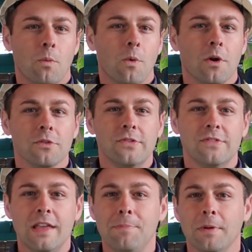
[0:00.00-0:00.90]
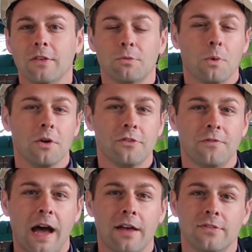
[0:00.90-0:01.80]
world's steepest, world's
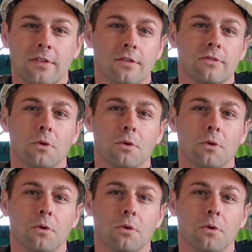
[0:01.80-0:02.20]
fastest,